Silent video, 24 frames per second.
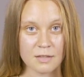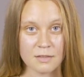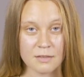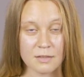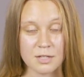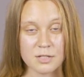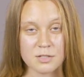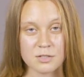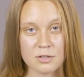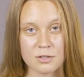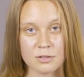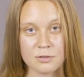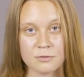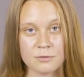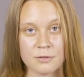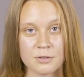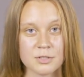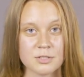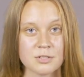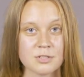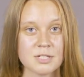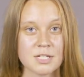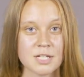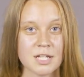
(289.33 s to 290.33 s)
That's all for
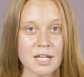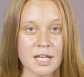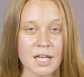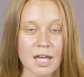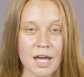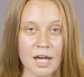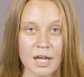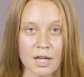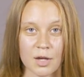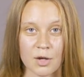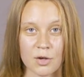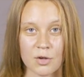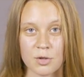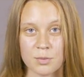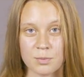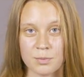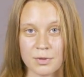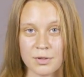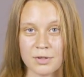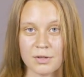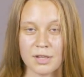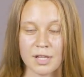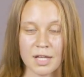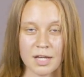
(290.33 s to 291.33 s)
today. I hope
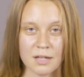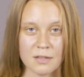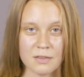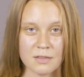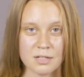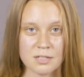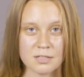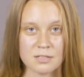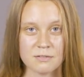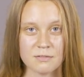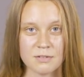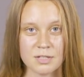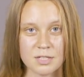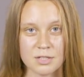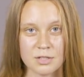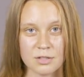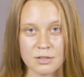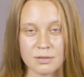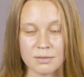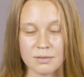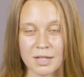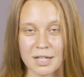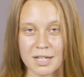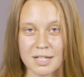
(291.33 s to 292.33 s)
you liked this
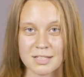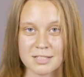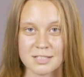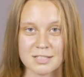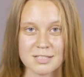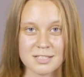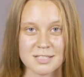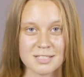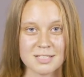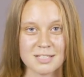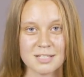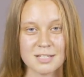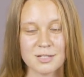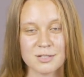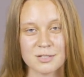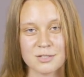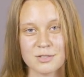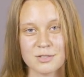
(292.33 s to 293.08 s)
video and see you